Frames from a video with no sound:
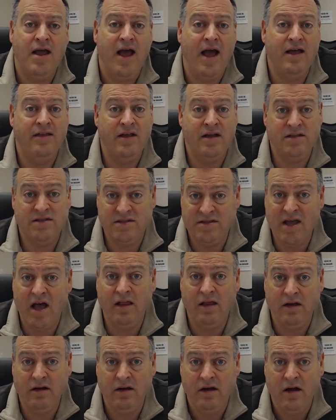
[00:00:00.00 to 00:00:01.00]
and then sell
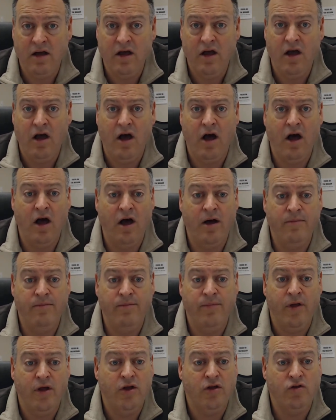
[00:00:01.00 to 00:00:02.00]
it
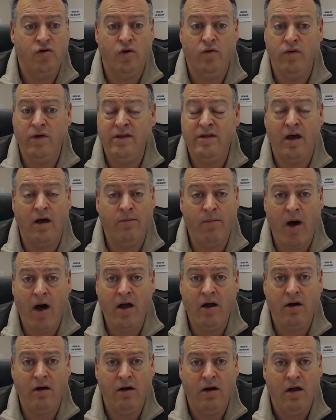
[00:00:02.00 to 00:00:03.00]
to a retail
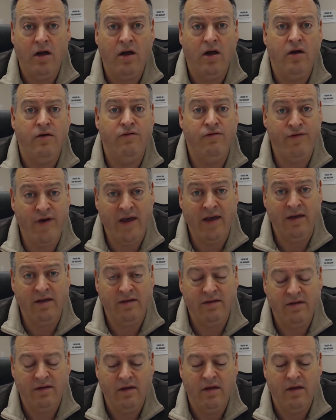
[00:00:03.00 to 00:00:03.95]
buyer vacant.